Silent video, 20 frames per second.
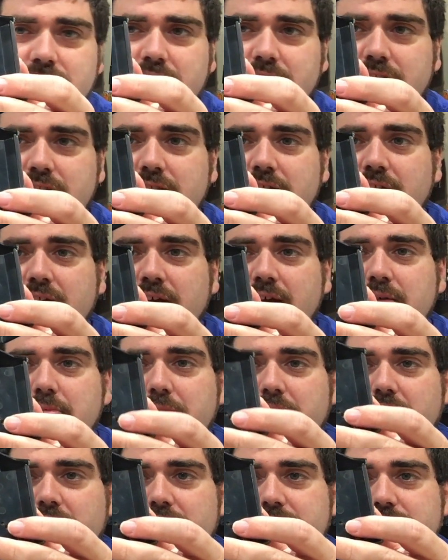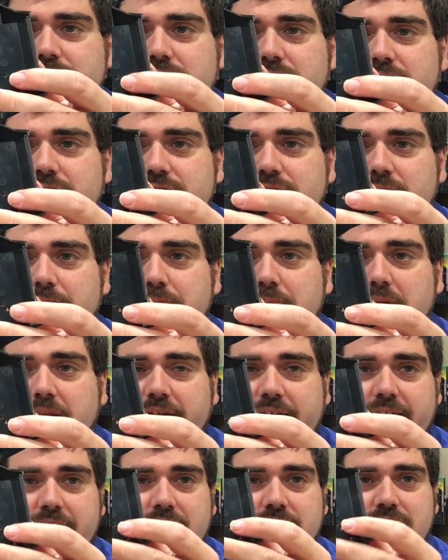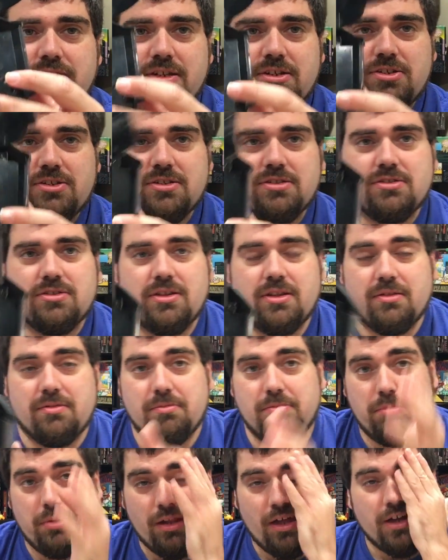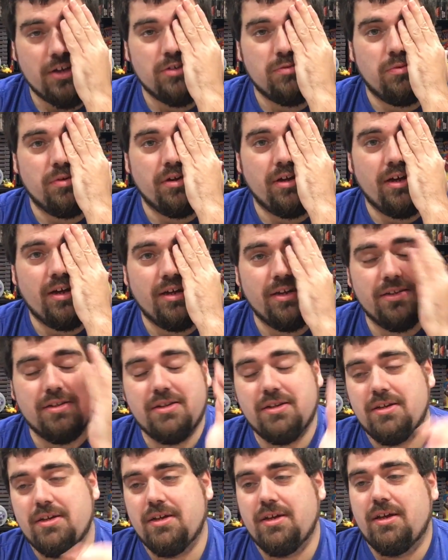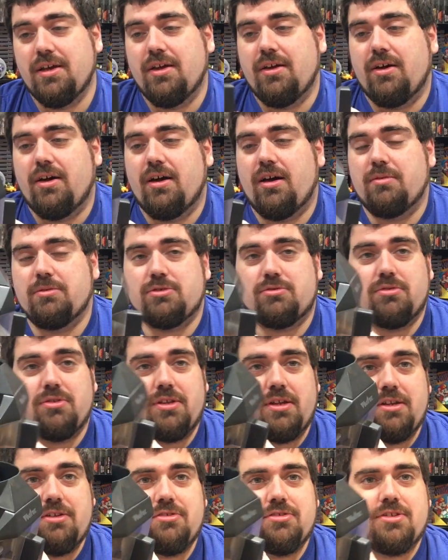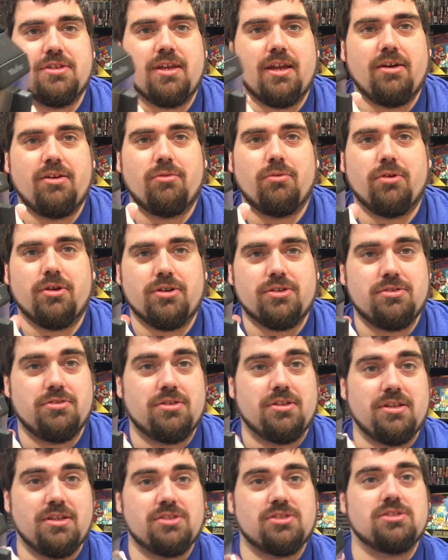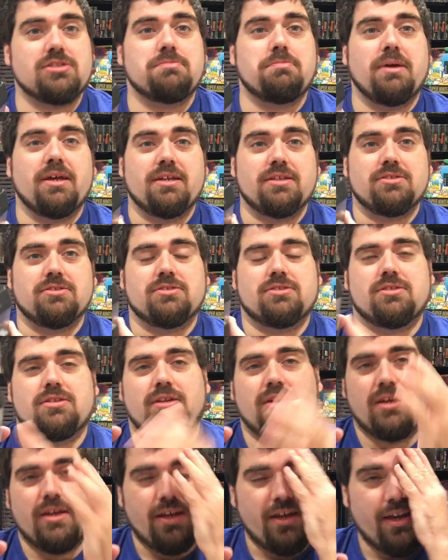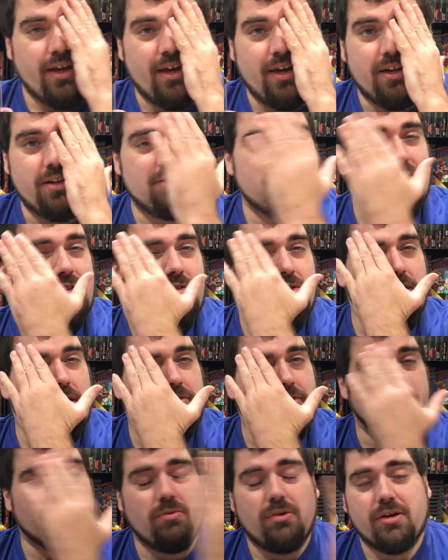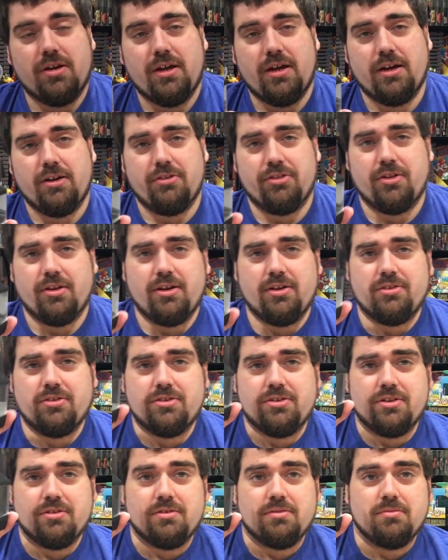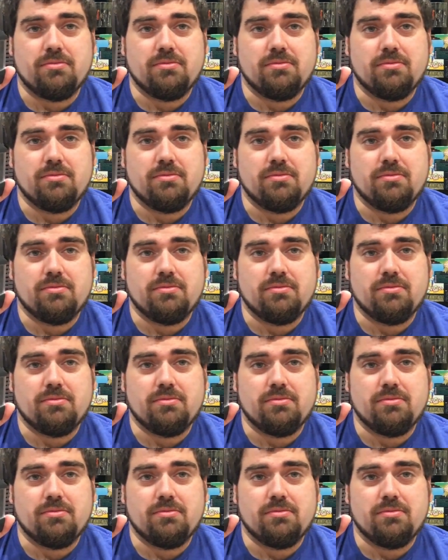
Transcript: on it but also there's a black section that blocks one eye um, it's really interesting how it works so this spins and it's either covering one eye or the other to